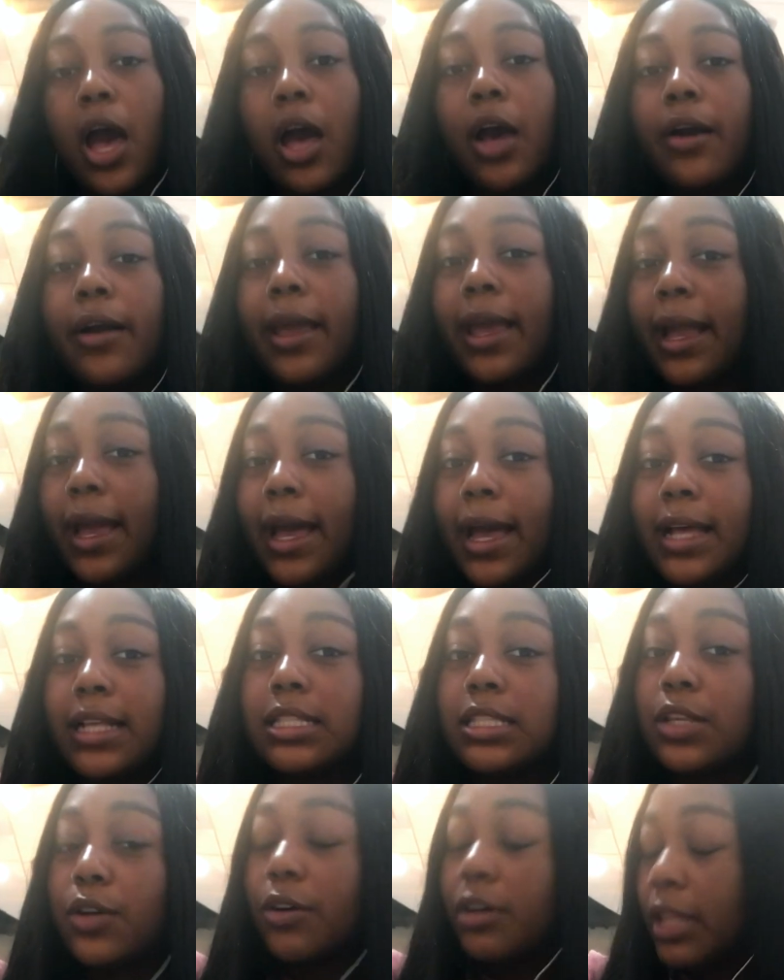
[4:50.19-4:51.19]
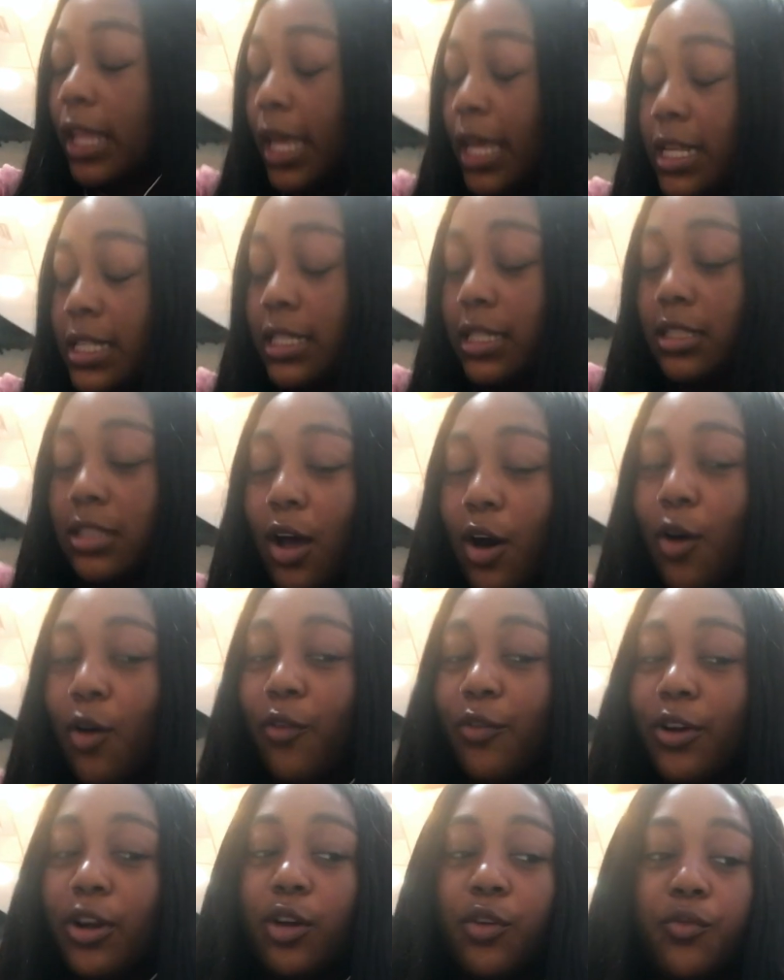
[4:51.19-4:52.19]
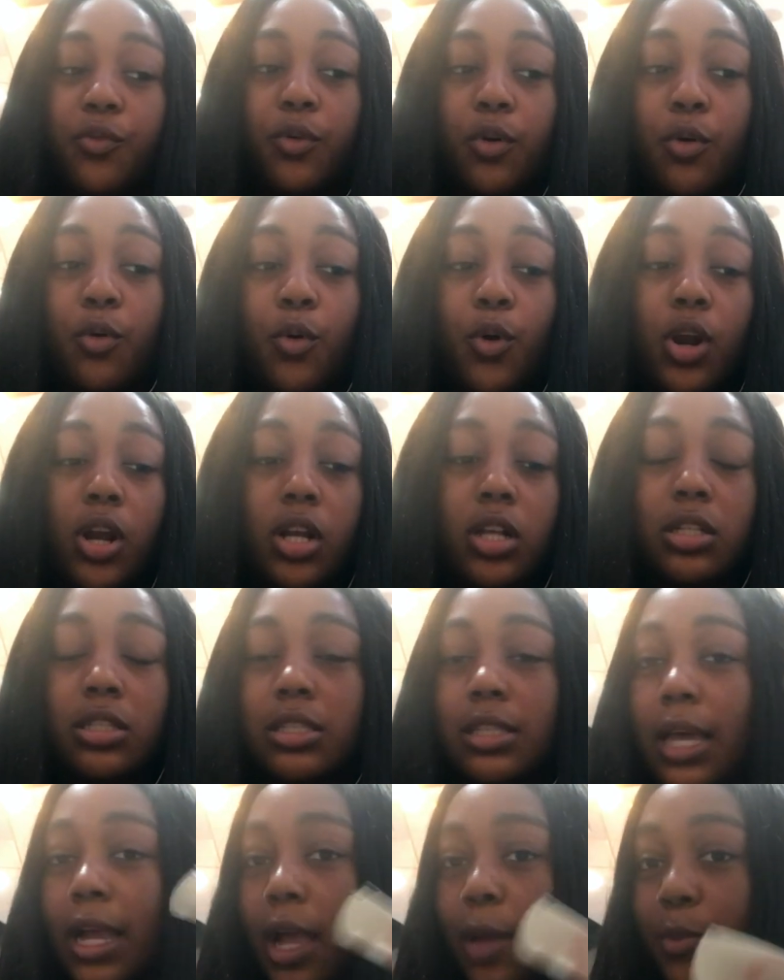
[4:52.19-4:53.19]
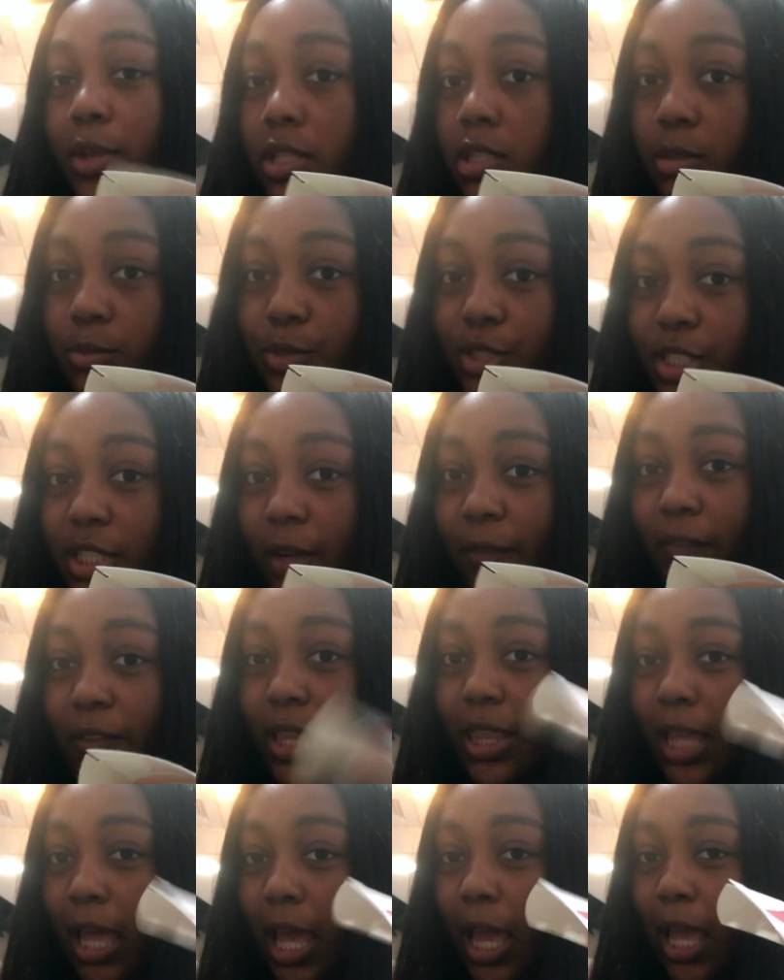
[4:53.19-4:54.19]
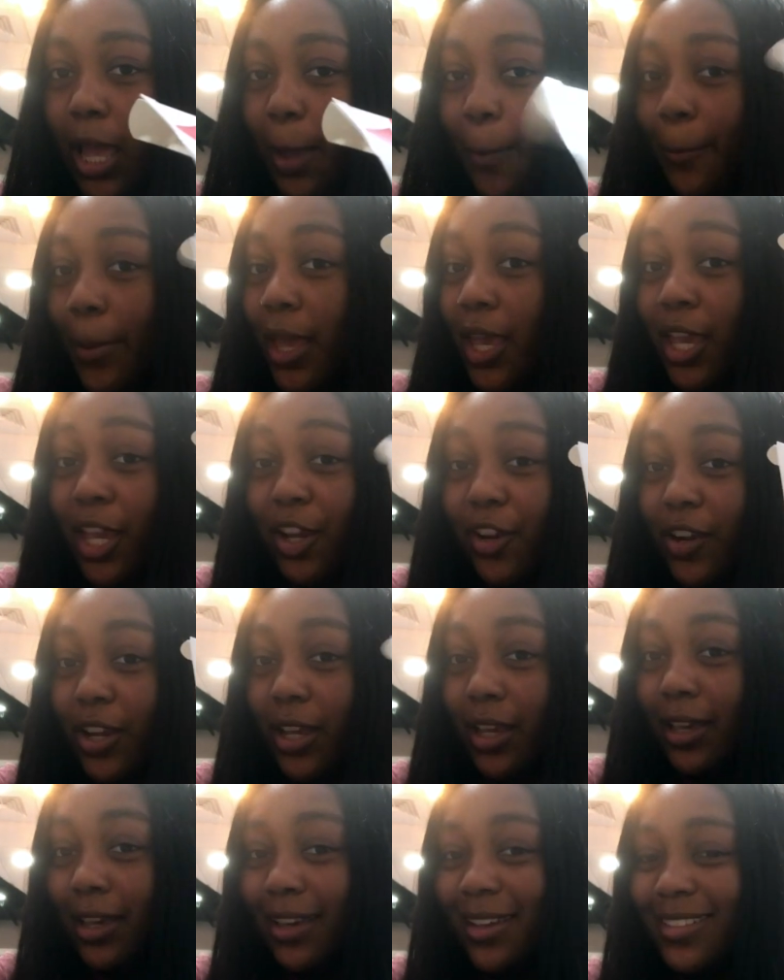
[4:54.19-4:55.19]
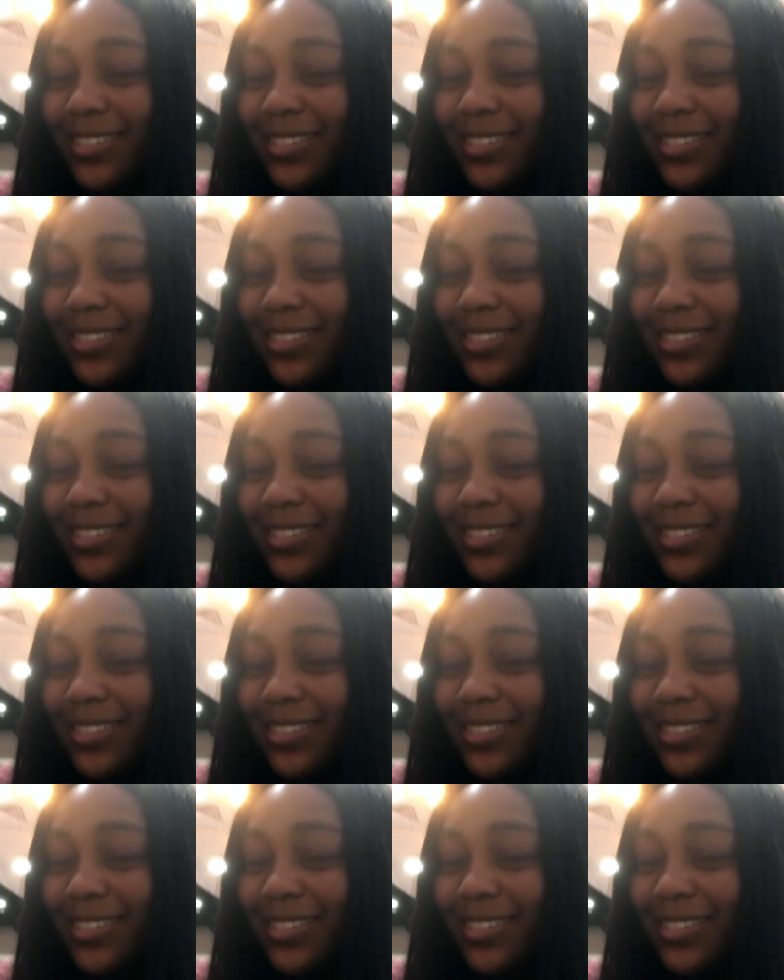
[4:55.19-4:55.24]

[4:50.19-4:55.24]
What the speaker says: Okay guys, so class is over, of course. I got me some Chick-fil-A, period.